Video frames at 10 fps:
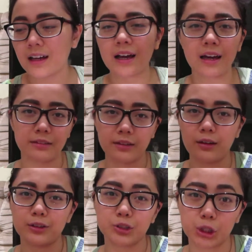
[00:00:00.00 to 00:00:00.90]
I think
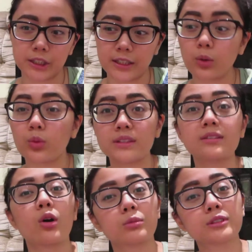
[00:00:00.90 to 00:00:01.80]
I'll drink it with
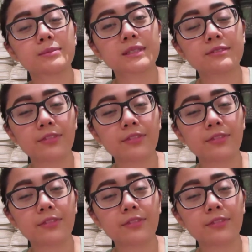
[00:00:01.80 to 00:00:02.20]
Homer Simpson